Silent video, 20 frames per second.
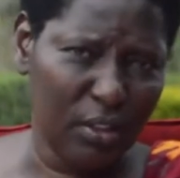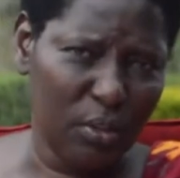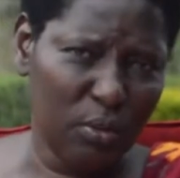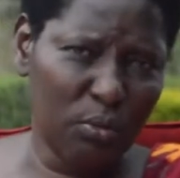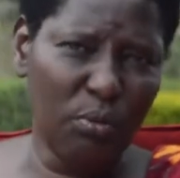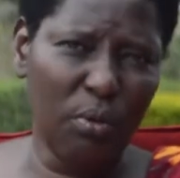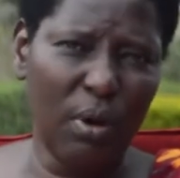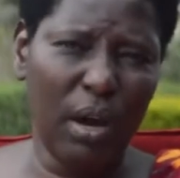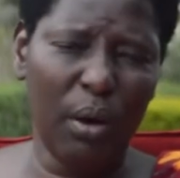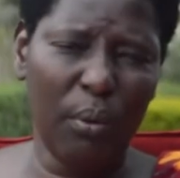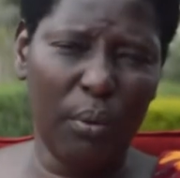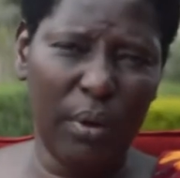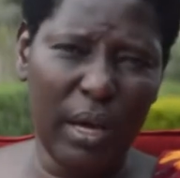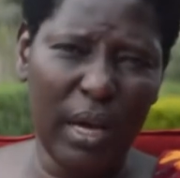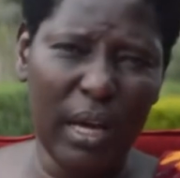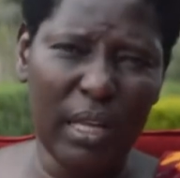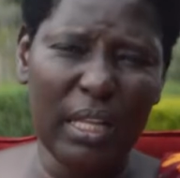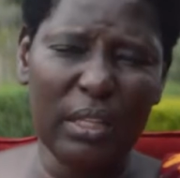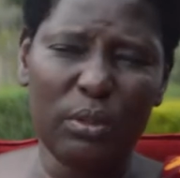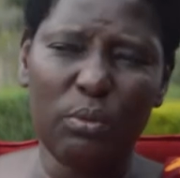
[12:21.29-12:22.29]
You are
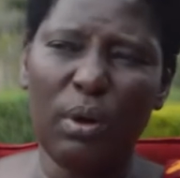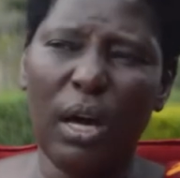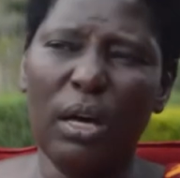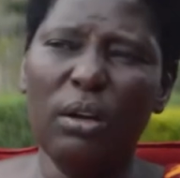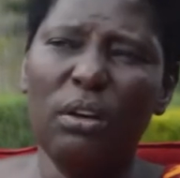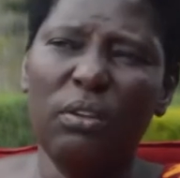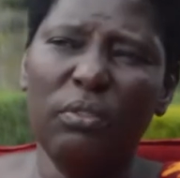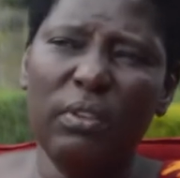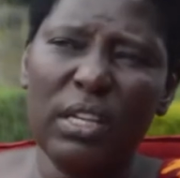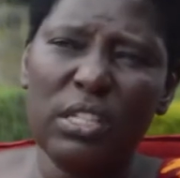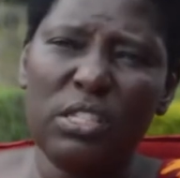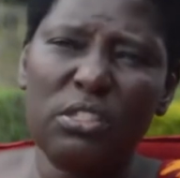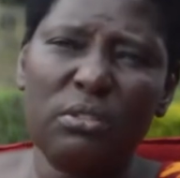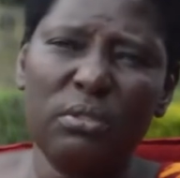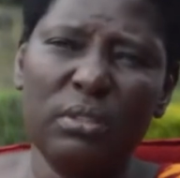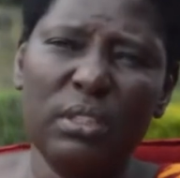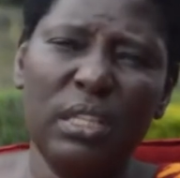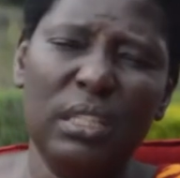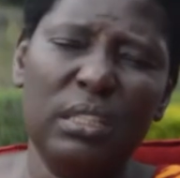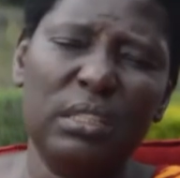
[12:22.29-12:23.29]
aware that one of our
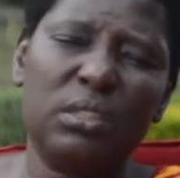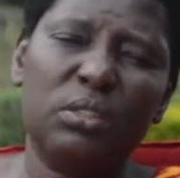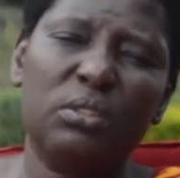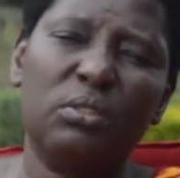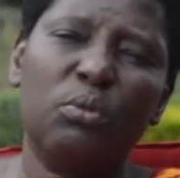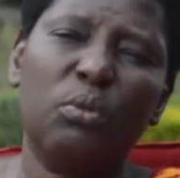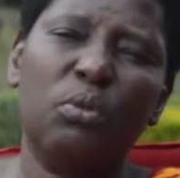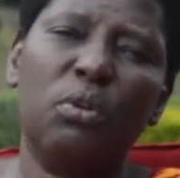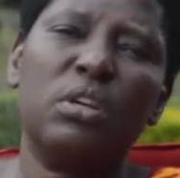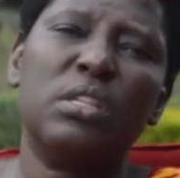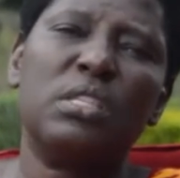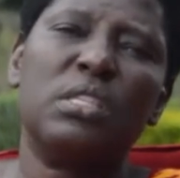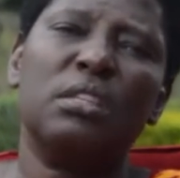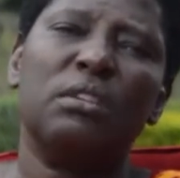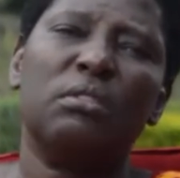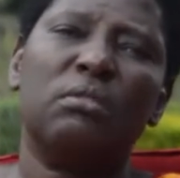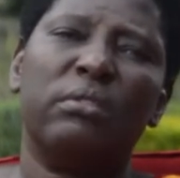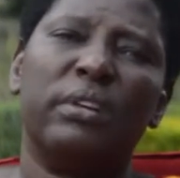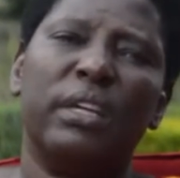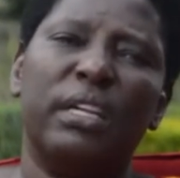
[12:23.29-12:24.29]
students was in
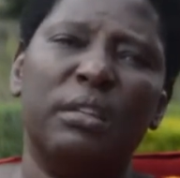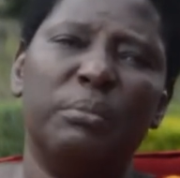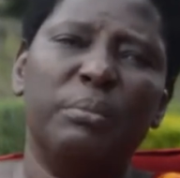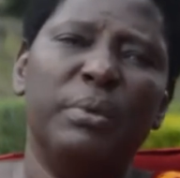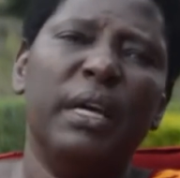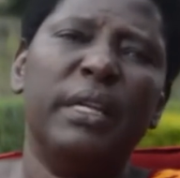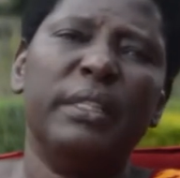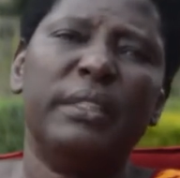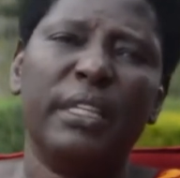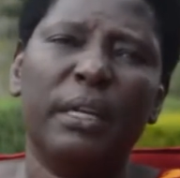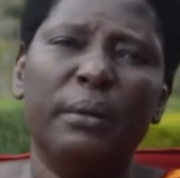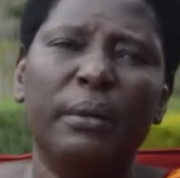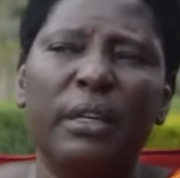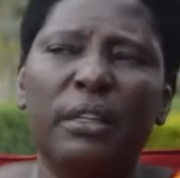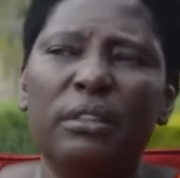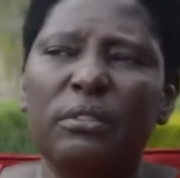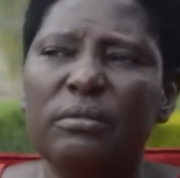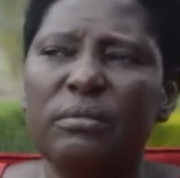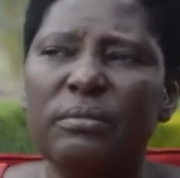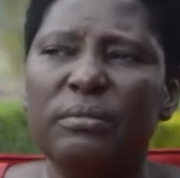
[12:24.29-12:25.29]
Grade B Entebbe.
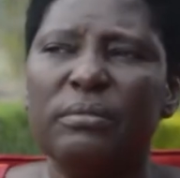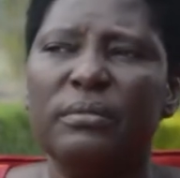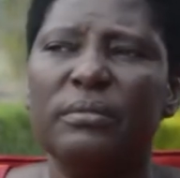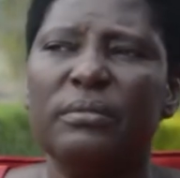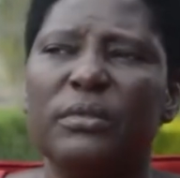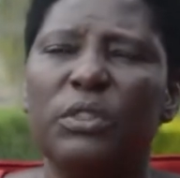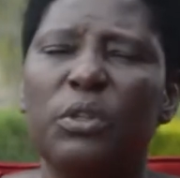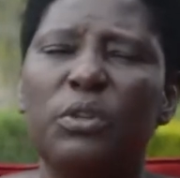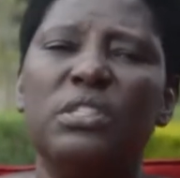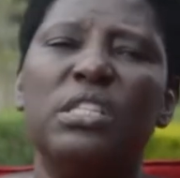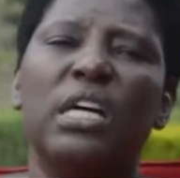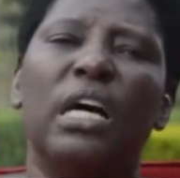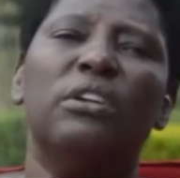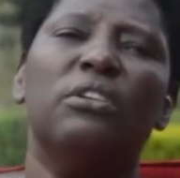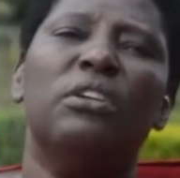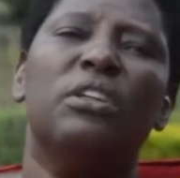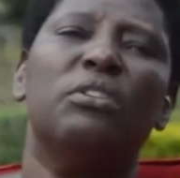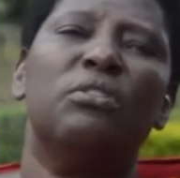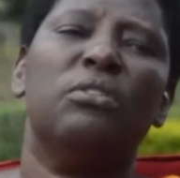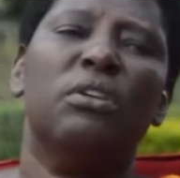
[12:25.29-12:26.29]
He was
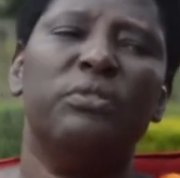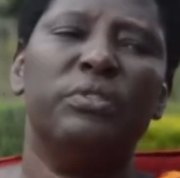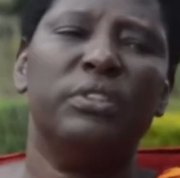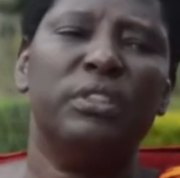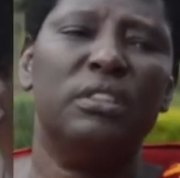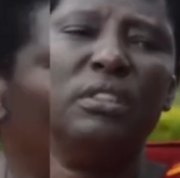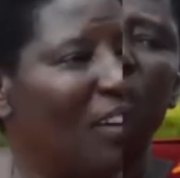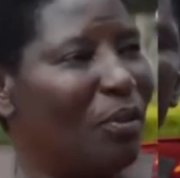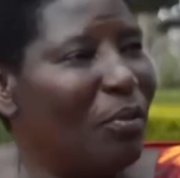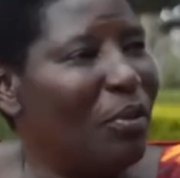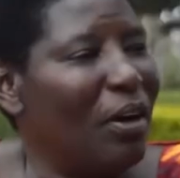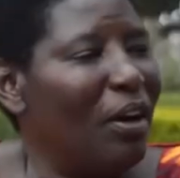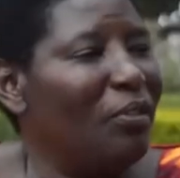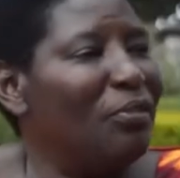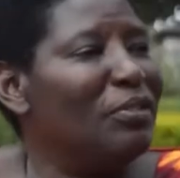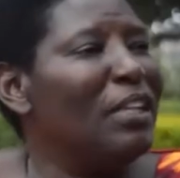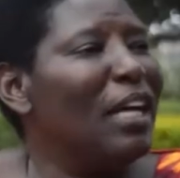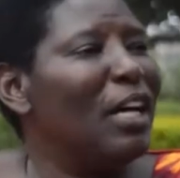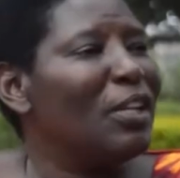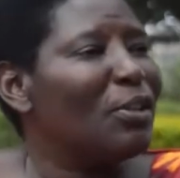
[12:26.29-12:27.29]
handling COVID. We
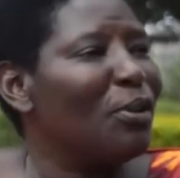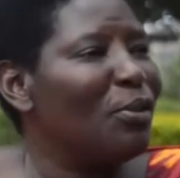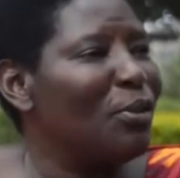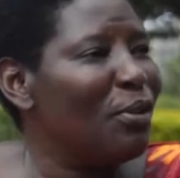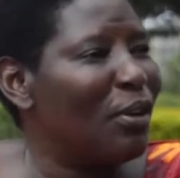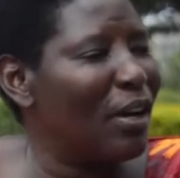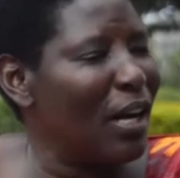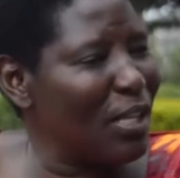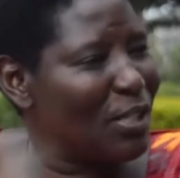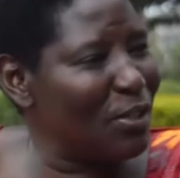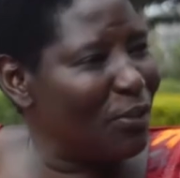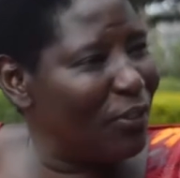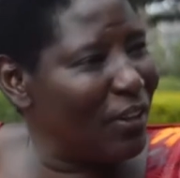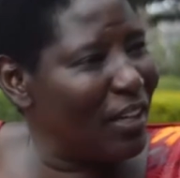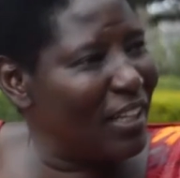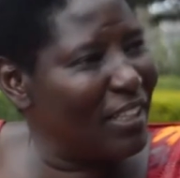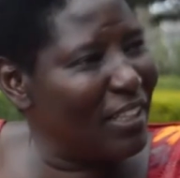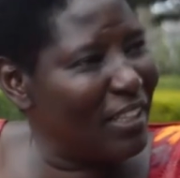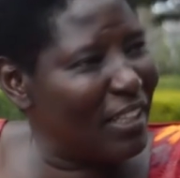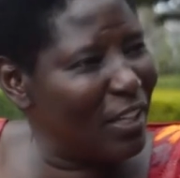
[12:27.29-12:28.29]
have National Council for
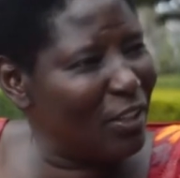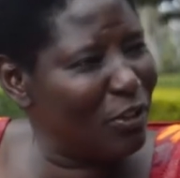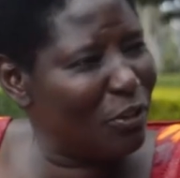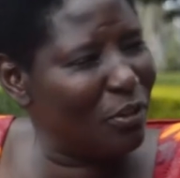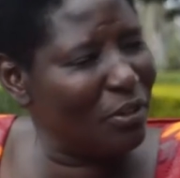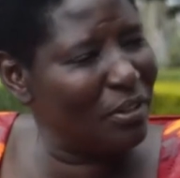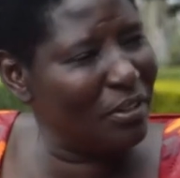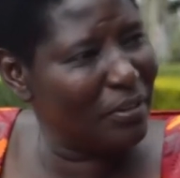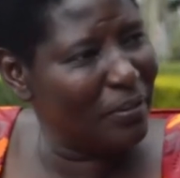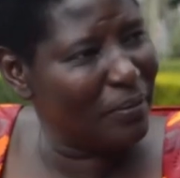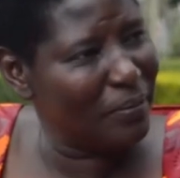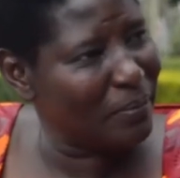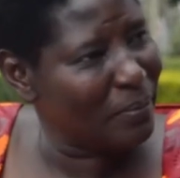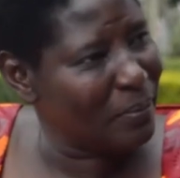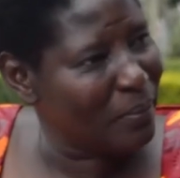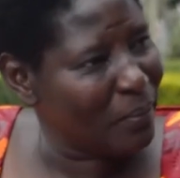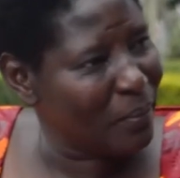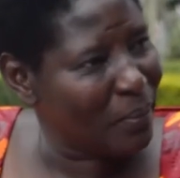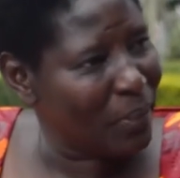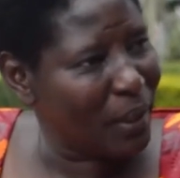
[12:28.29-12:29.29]
Education.
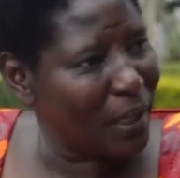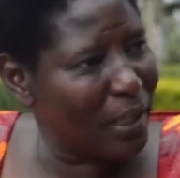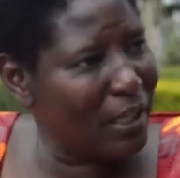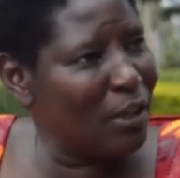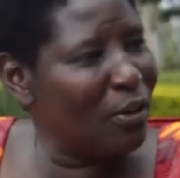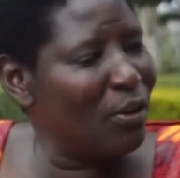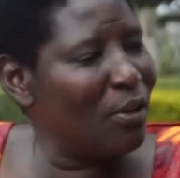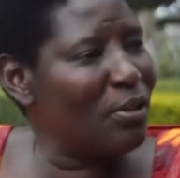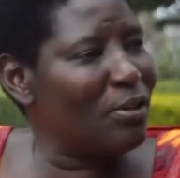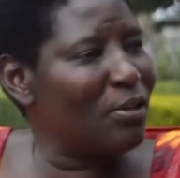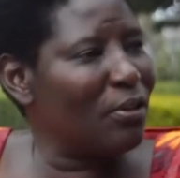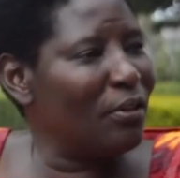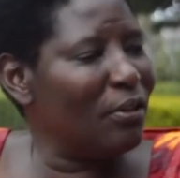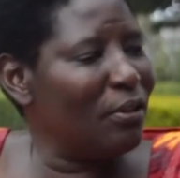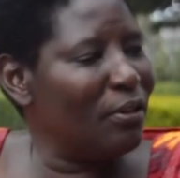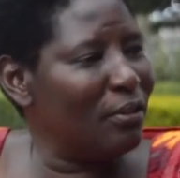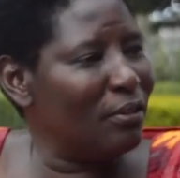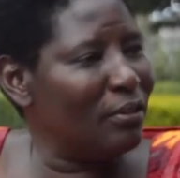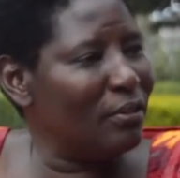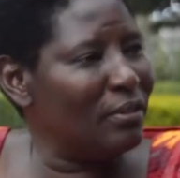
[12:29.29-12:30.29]
They
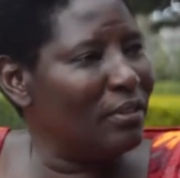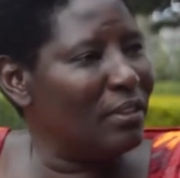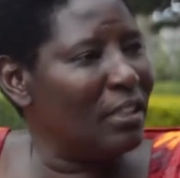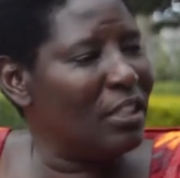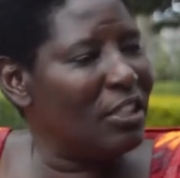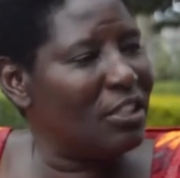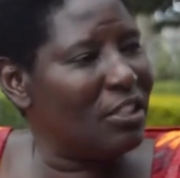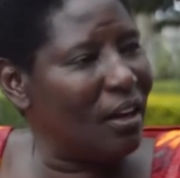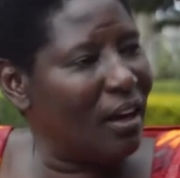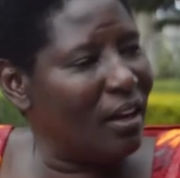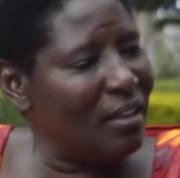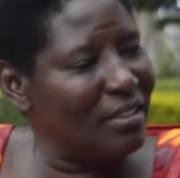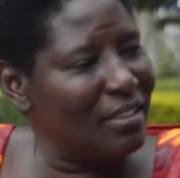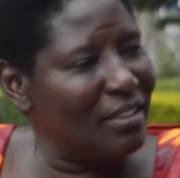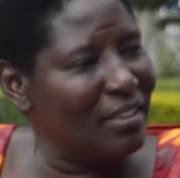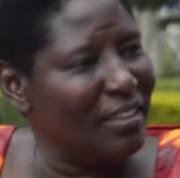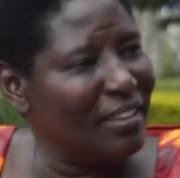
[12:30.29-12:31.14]
also, they charge.